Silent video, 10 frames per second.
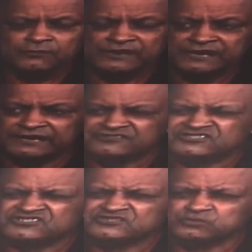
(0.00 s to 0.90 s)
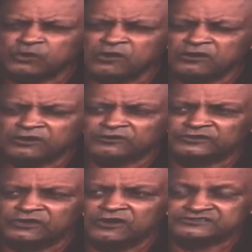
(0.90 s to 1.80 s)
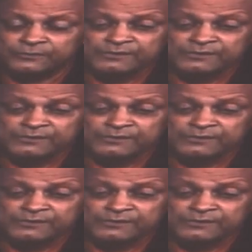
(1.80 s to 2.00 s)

We need stronger laws.